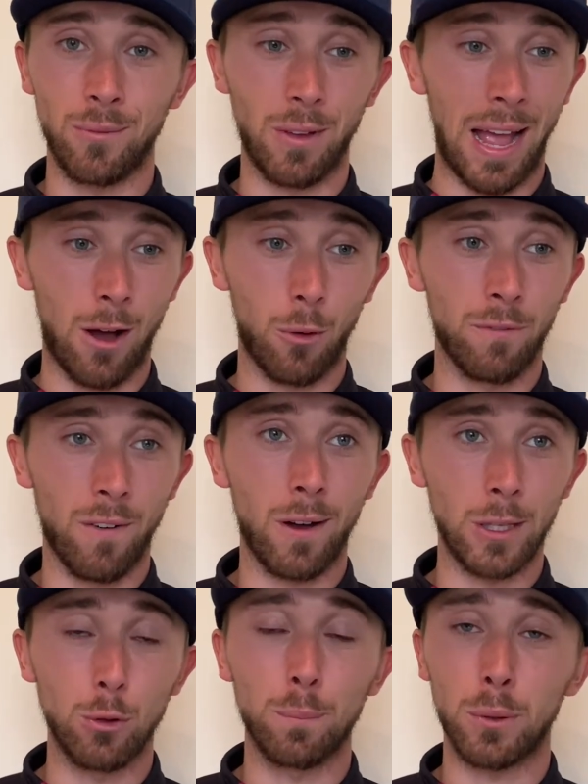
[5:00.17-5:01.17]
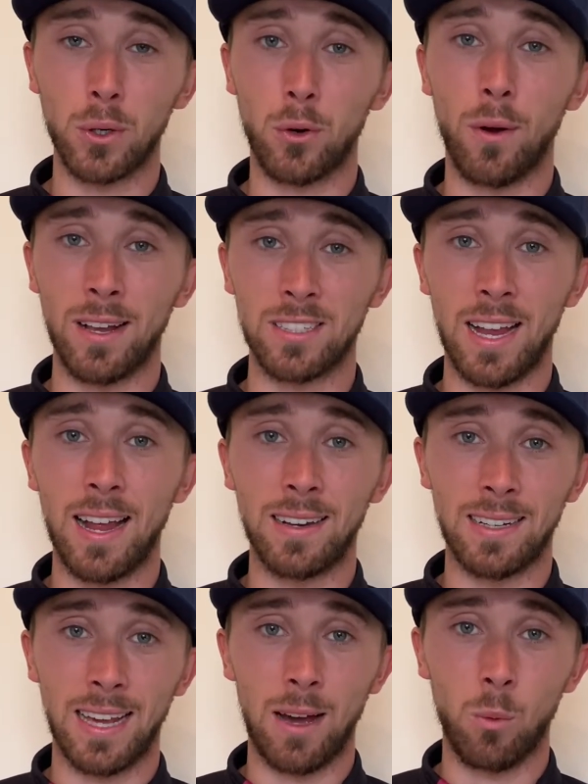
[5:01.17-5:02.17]
how far you progress
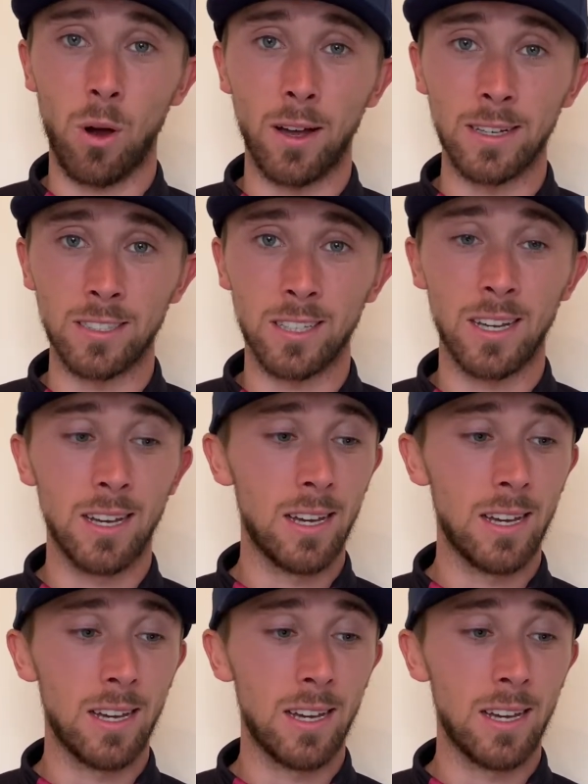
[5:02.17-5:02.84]
handicap-wise.